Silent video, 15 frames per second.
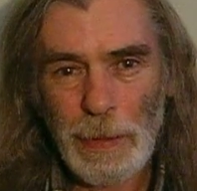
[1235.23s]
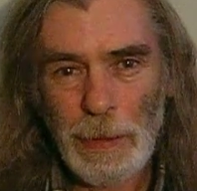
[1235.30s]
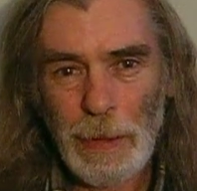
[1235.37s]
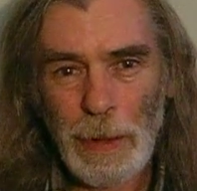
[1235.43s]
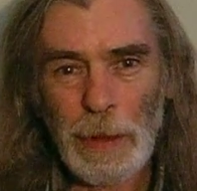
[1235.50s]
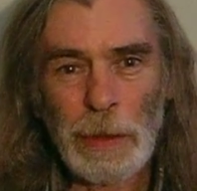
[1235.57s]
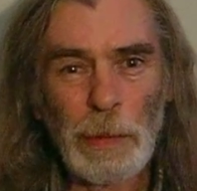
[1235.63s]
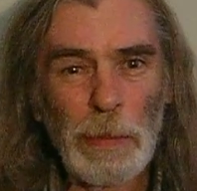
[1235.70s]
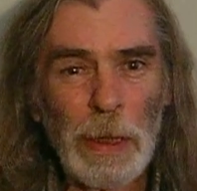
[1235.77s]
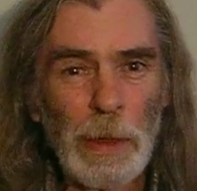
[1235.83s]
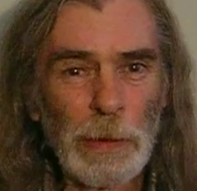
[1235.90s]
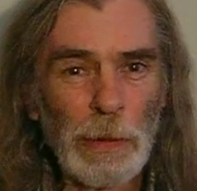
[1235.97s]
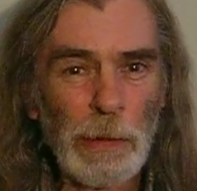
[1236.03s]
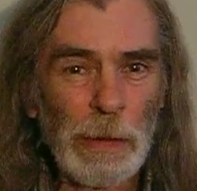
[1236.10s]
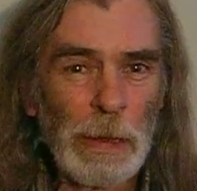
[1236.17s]
And to be able
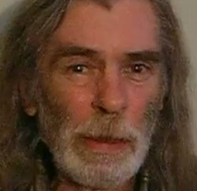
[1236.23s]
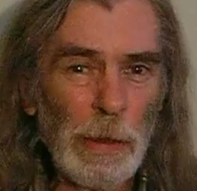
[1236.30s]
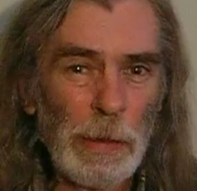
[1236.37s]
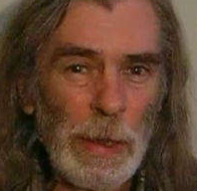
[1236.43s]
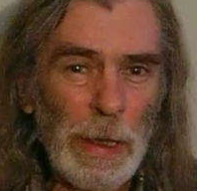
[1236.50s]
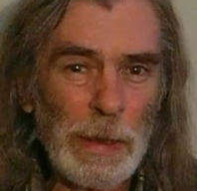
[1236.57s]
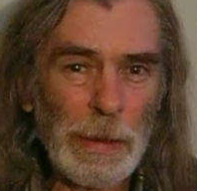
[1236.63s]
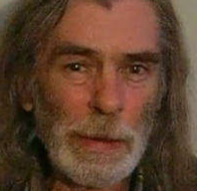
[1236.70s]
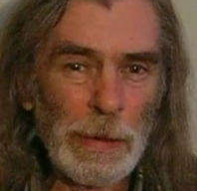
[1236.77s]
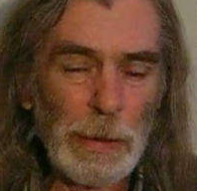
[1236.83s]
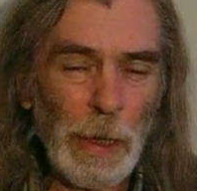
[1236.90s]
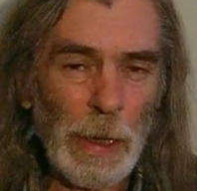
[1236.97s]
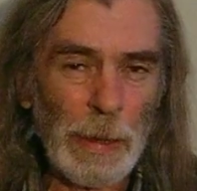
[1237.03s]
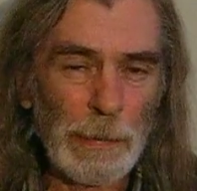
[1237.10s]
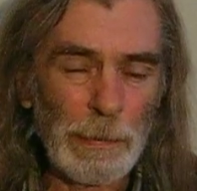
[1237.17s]
to relocate in
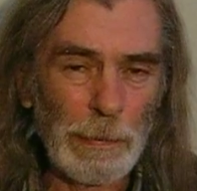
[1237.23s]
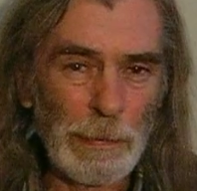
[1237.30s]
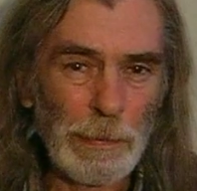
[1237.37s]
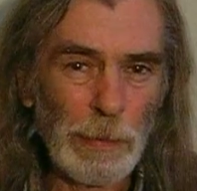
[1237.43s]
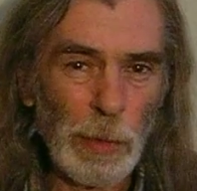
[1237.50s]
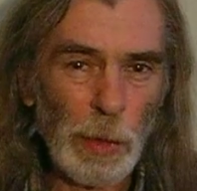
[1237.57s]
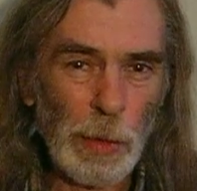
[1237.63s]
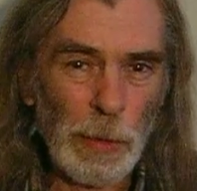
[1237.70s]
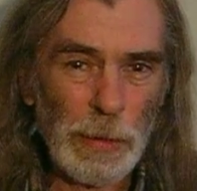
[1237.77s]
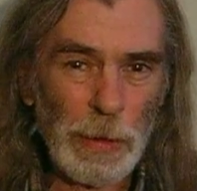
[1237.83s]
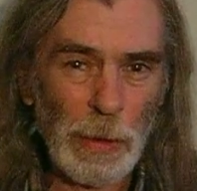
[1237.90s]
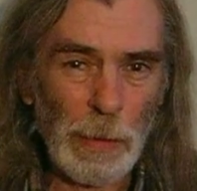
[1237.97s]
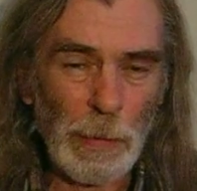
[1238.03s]
time also.